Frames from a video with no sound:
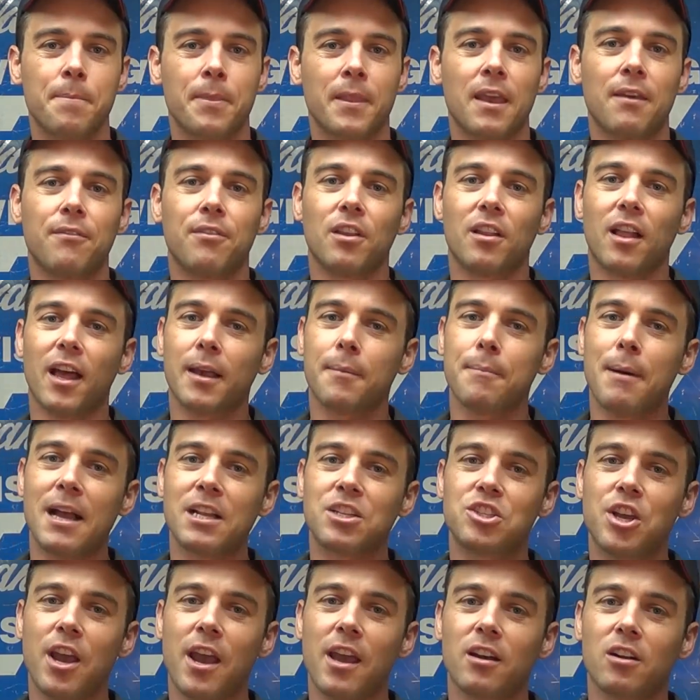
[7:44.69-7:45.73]
If you like my
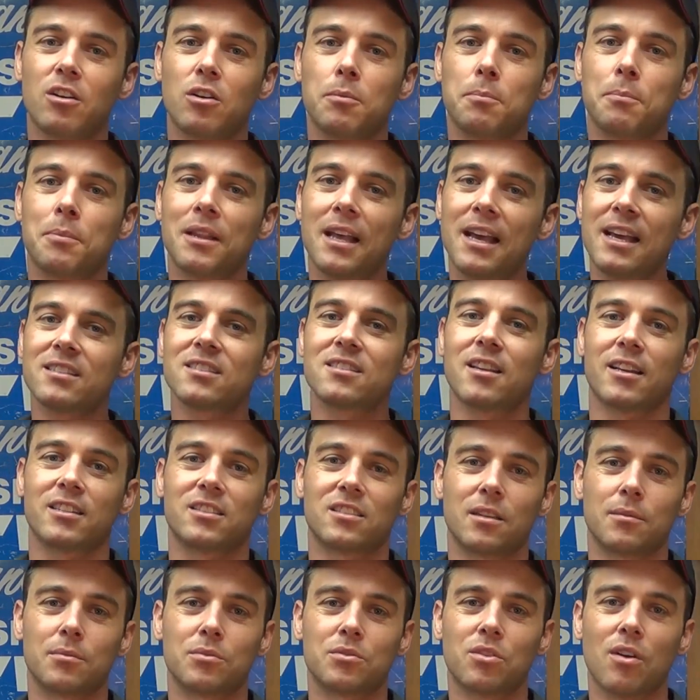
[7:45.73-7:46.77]
channel, please click
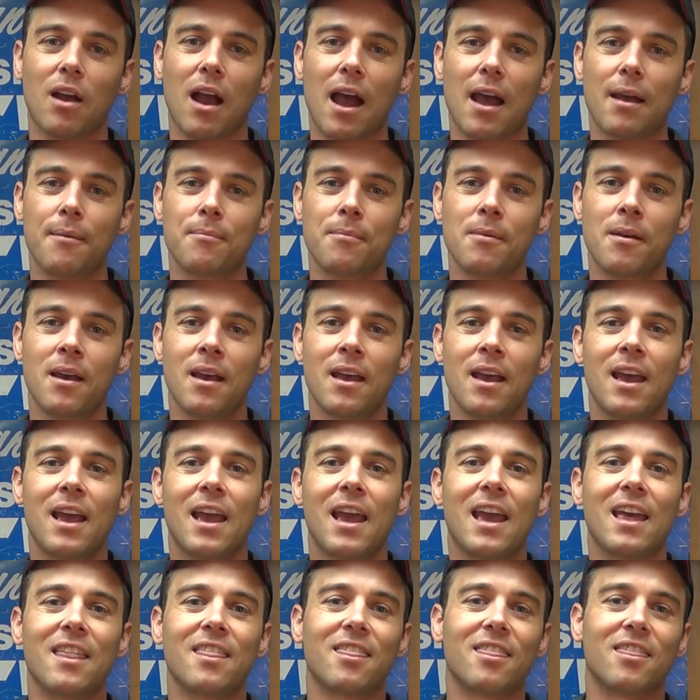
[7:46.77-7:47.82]
subscribe.
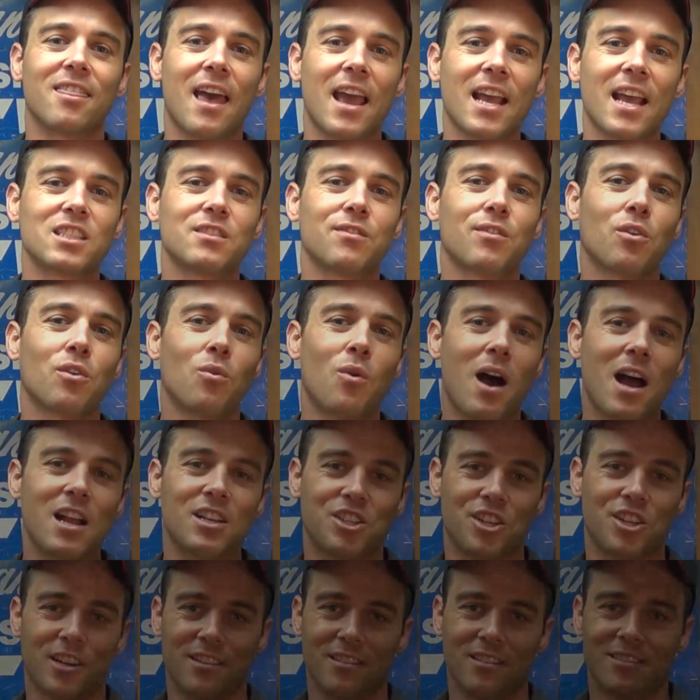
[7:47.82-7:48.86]
And thanks for
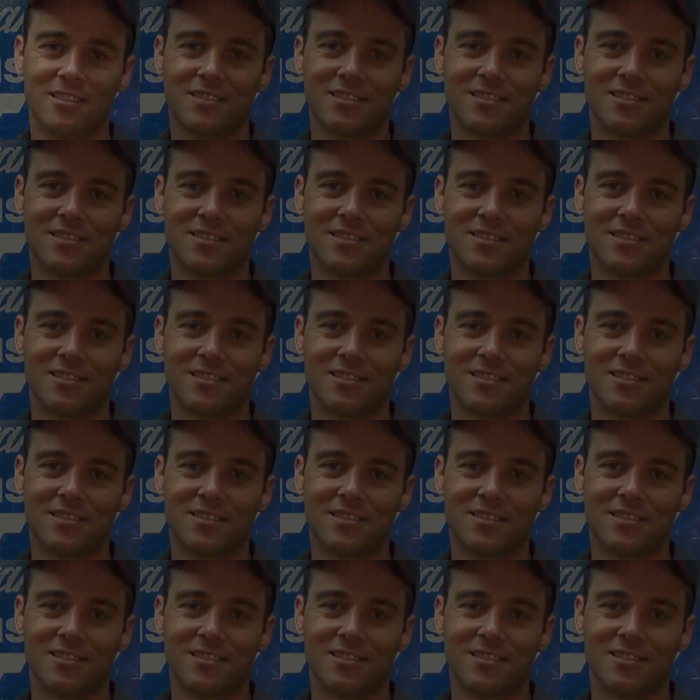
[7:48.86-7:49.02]
watching.